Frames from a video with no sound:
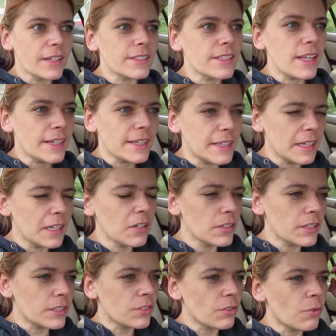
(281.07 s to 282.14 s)
It's like yellow
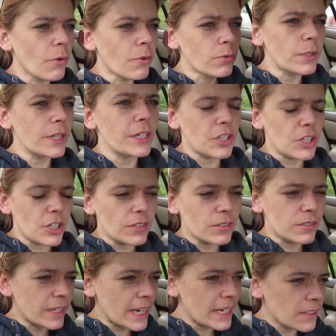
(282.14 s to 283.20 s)
is rich
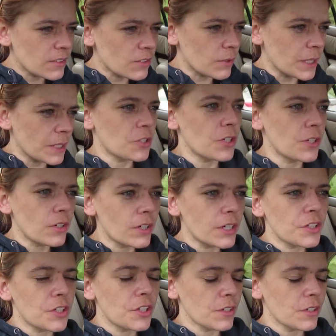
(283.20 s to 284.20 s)
and red is rich and orange,